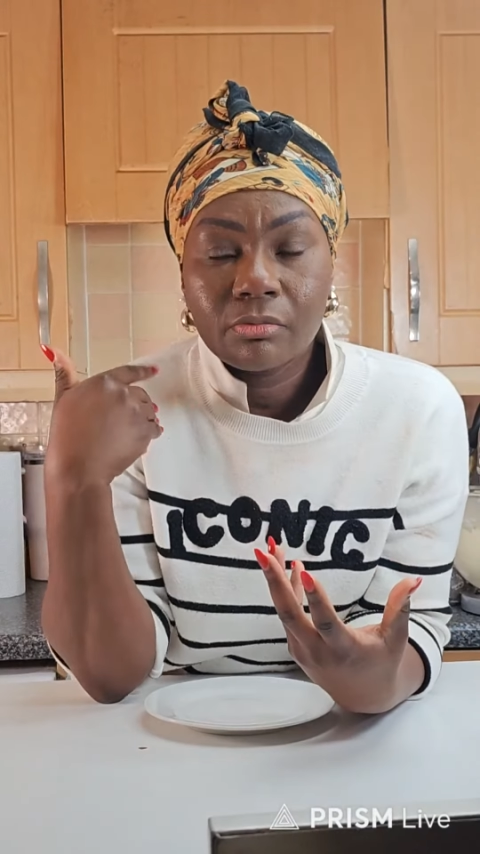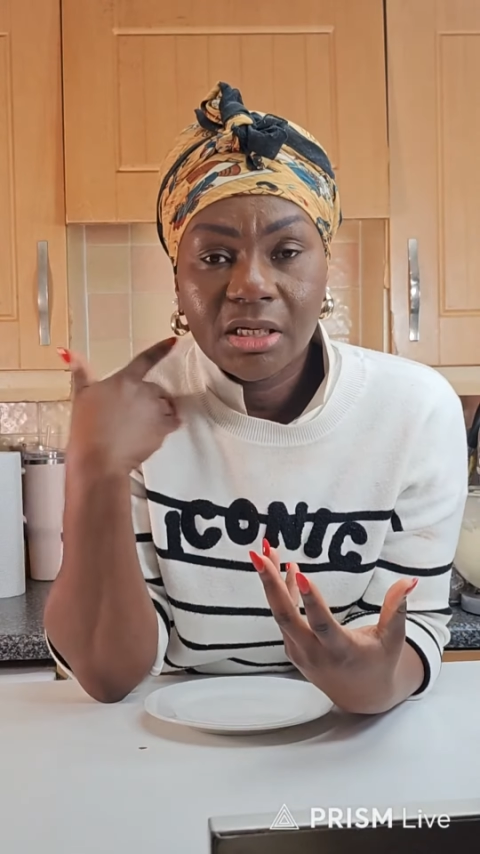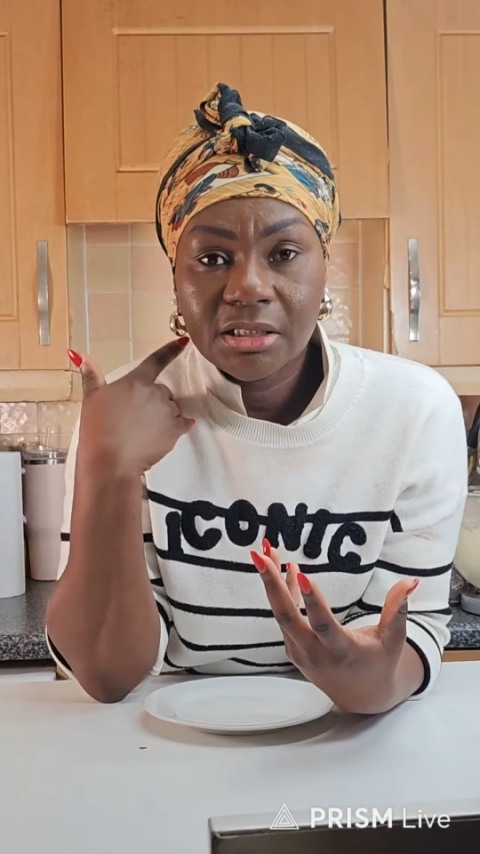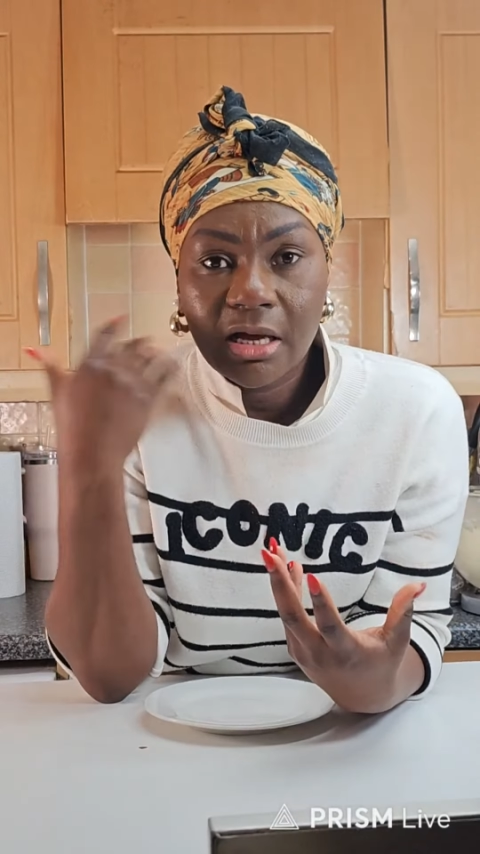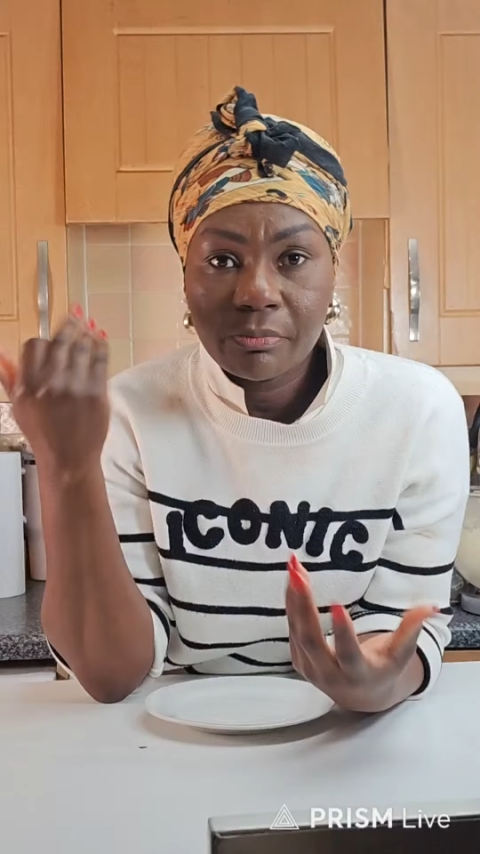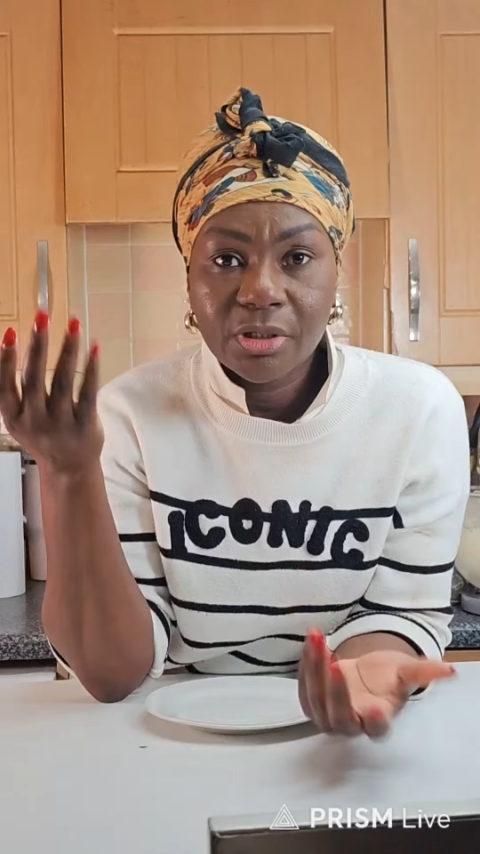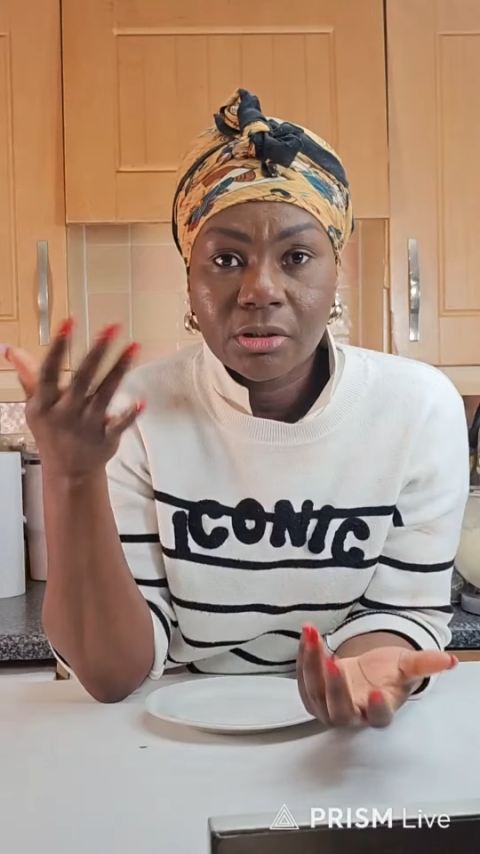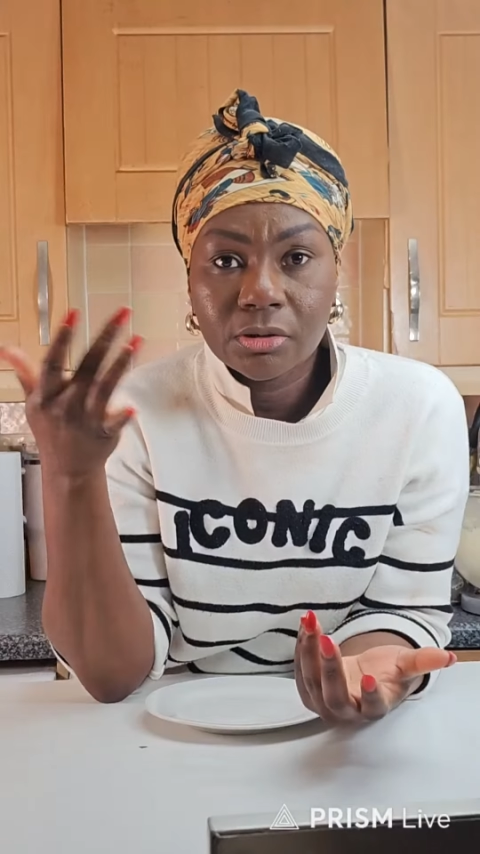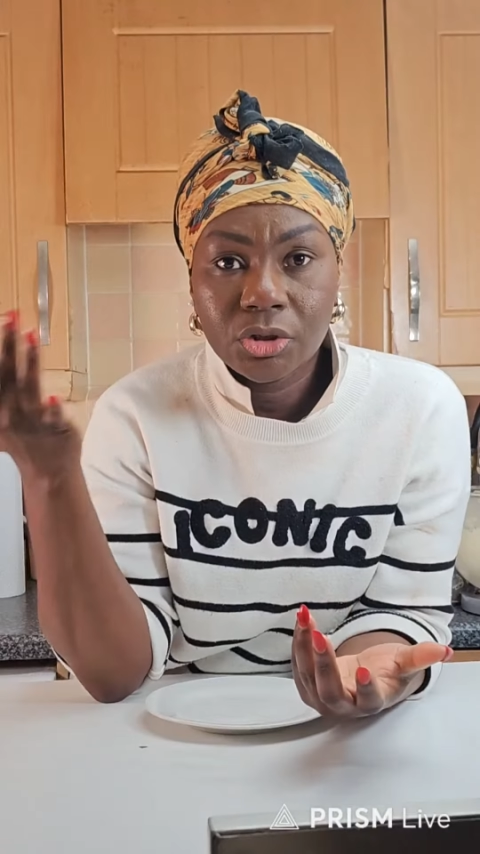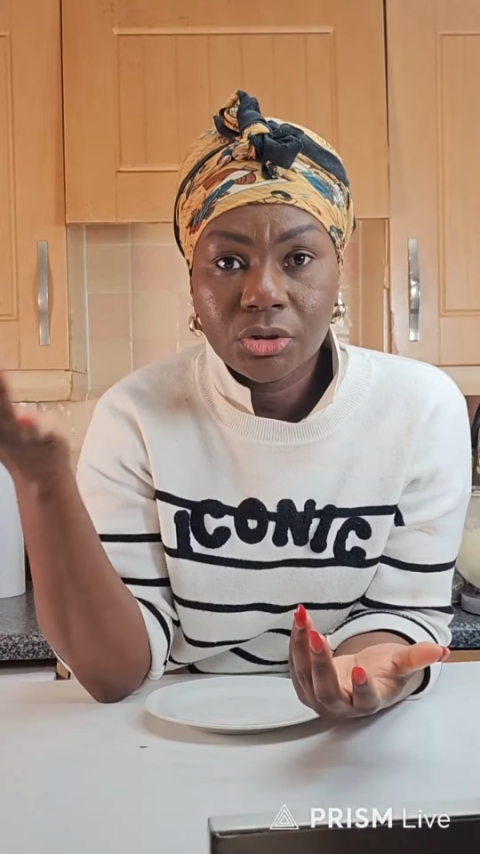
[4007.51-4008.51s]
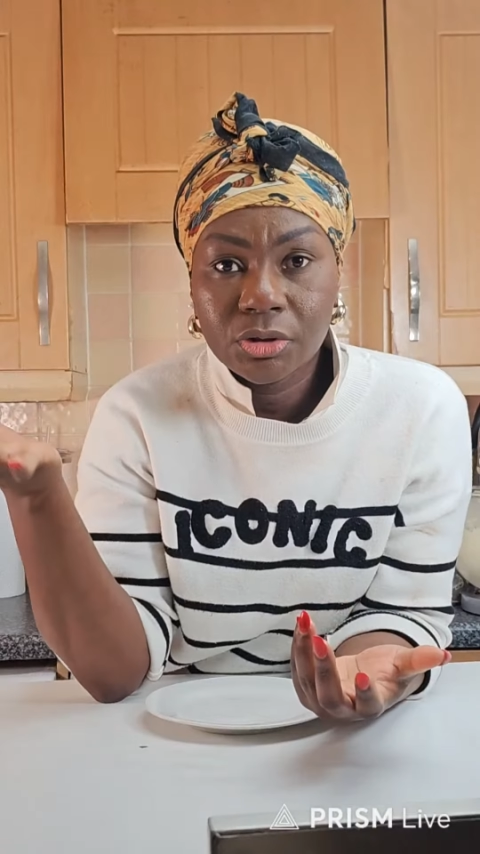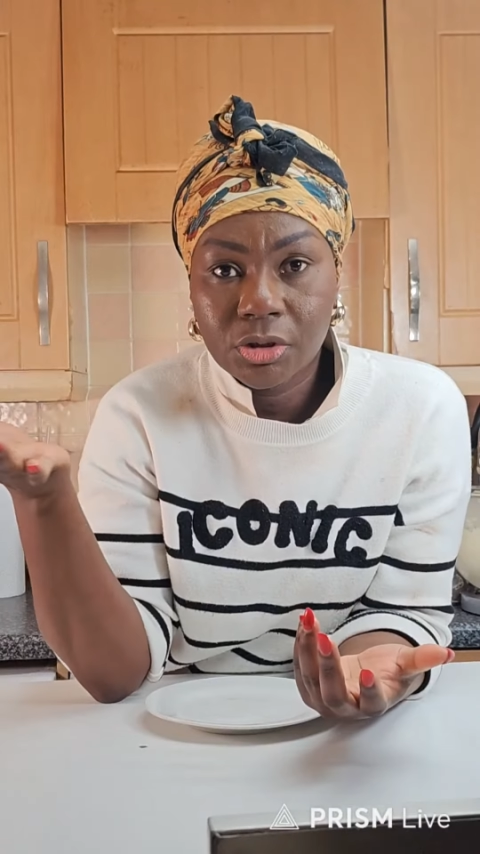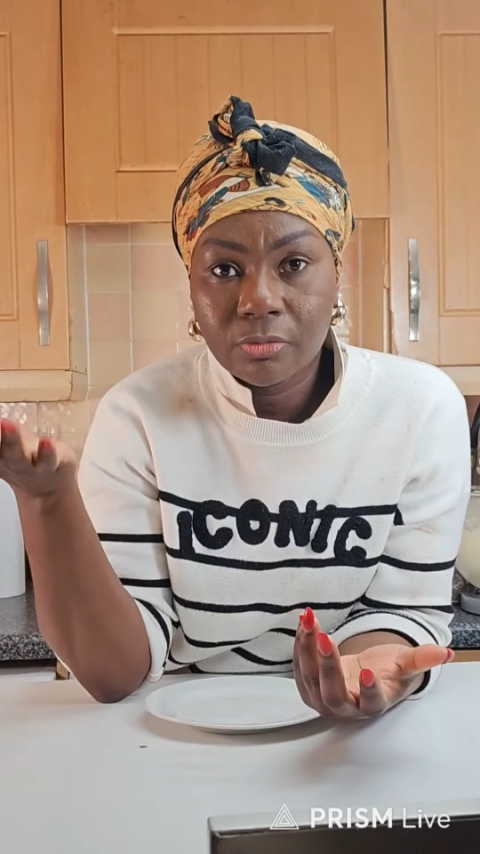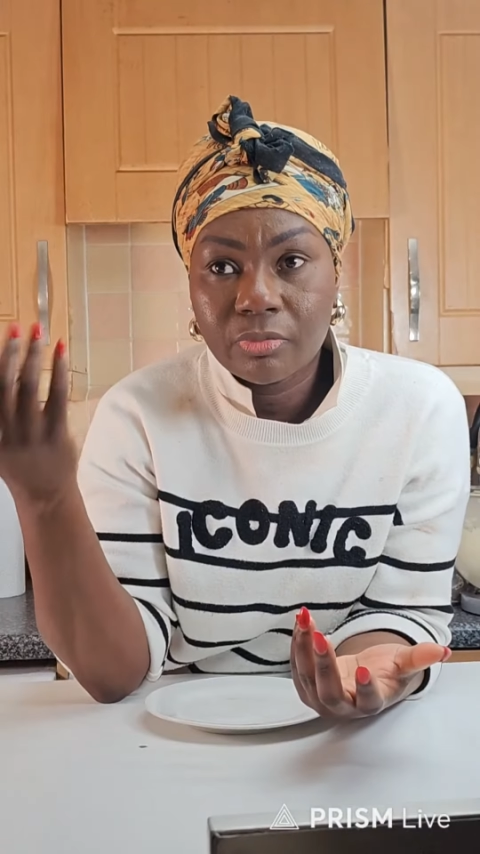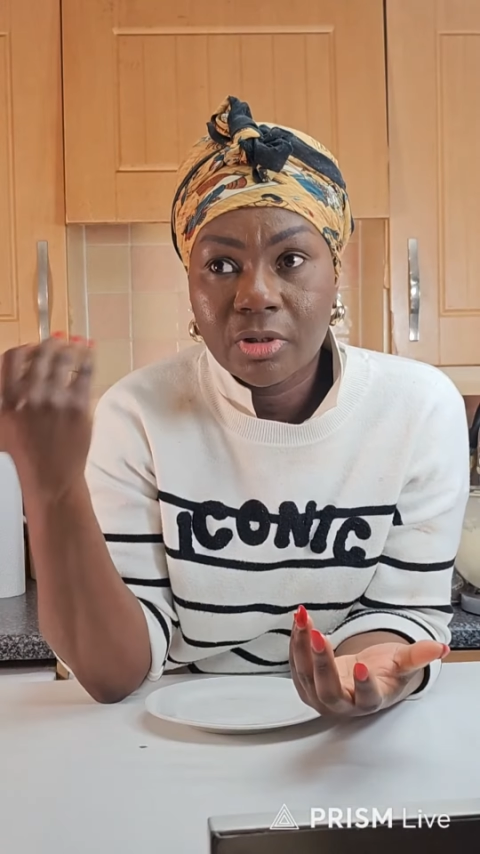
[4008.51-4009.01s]
me dumping on
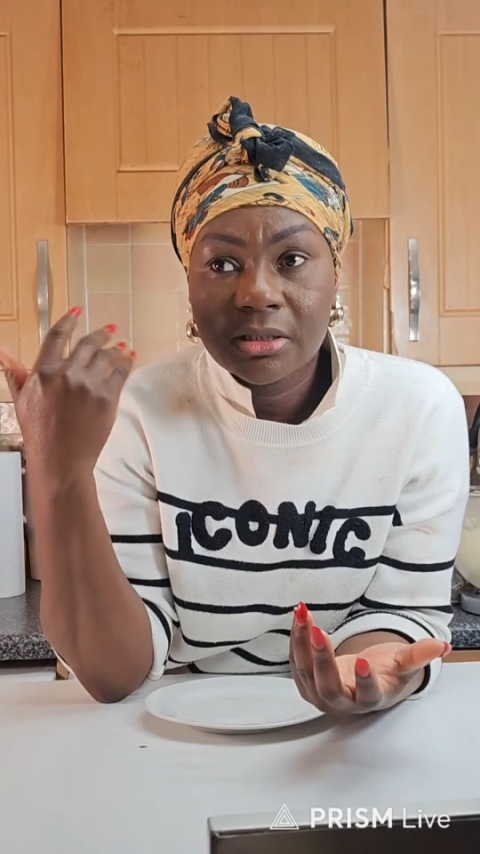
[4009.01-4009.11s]
YouTube.